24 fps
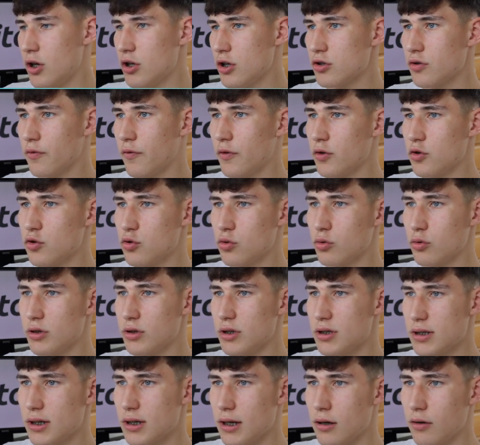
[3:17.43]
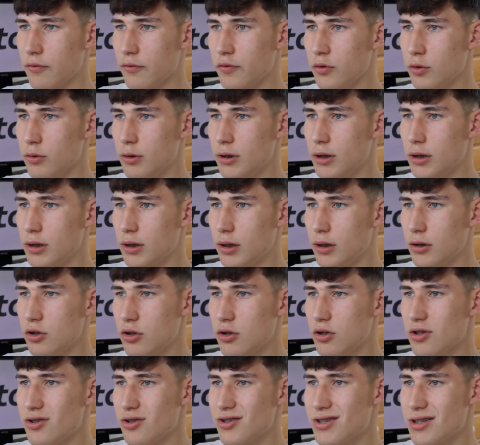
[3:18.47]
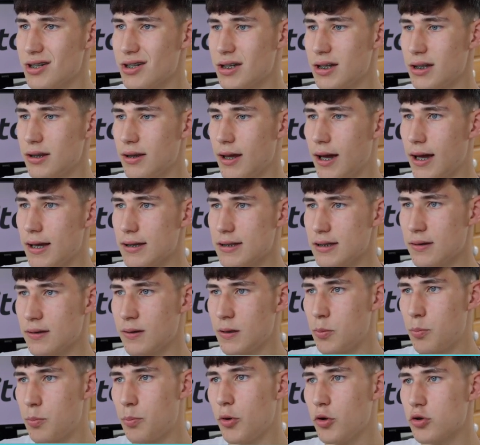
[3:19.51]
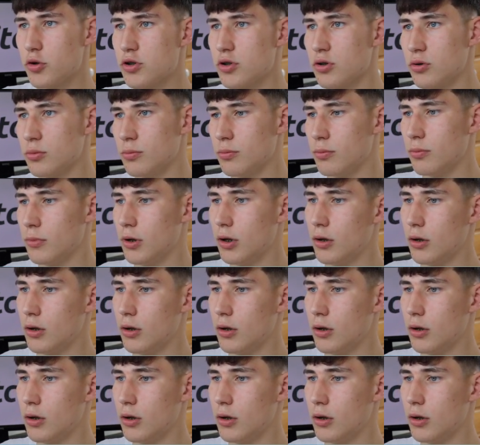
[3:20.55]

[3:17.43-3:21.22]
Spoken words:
So if I draw this out for you here, you can see that the bottom